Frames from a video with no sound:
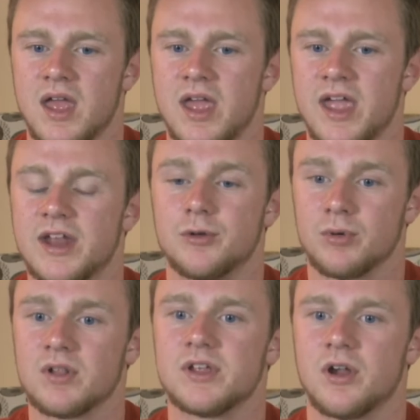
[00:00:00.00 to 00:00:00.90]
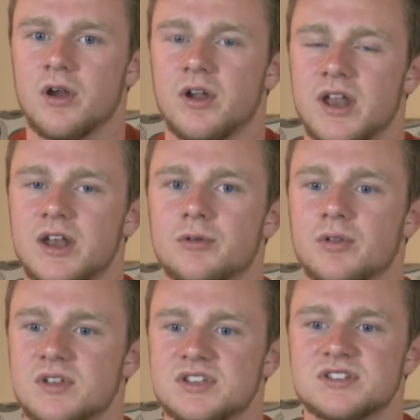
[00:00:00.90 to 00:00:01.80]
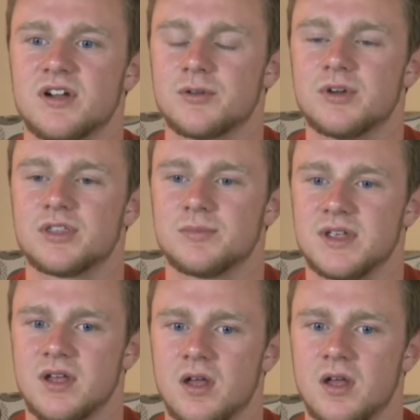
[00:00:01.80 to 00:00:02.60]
And it really hurt, and it really stuck with me.